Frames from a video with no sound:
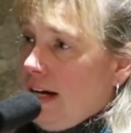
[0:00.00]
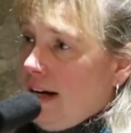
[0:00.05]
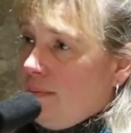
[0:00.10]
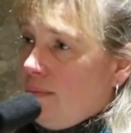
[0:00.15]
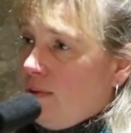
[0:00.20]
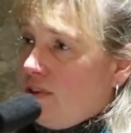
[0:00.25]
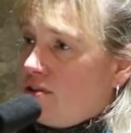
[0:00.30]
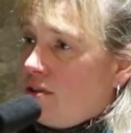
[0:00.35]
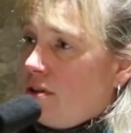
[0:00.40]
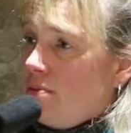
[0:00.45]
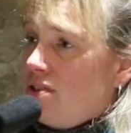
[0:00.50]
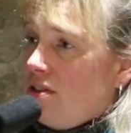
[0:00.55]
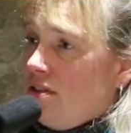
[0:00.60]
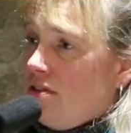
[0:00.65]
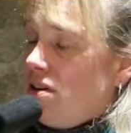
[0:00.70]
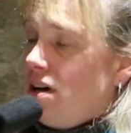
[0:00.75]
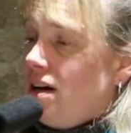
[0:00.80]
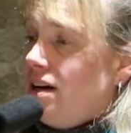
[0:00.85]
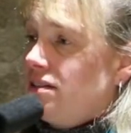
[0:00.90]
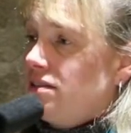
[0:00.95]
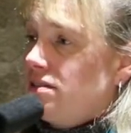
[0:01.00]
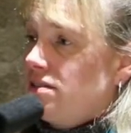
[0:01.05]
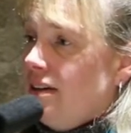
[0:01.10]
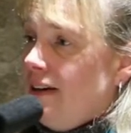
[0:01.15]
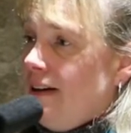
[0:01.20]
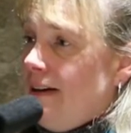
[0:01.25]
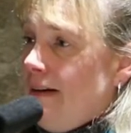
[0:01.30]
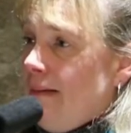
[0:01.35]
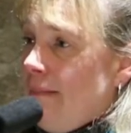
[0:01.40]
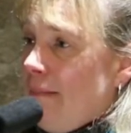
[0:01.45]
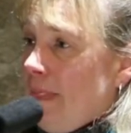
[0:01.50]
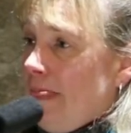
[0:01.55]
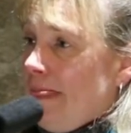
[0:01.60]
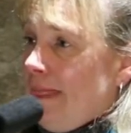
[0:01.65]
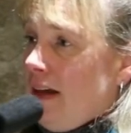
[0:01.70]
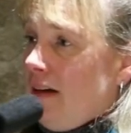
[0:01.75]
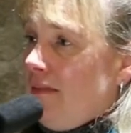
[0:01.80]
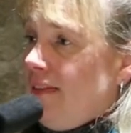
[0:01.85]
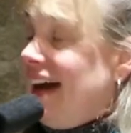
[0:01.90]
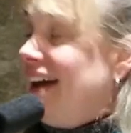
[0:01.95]
prescription drugs.
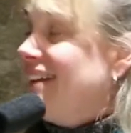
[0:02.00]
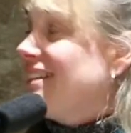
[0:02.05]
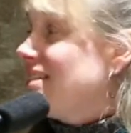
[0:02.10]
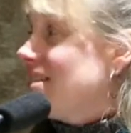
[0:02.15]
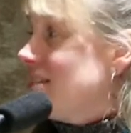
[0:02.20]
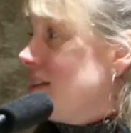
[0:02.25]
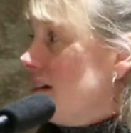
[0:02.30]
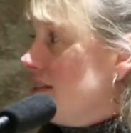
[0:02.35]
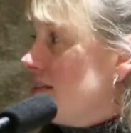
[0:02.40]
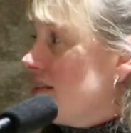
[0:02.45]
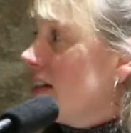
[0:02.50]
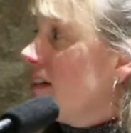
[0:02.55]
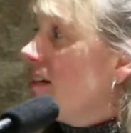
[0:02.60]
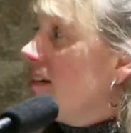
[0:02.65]
That says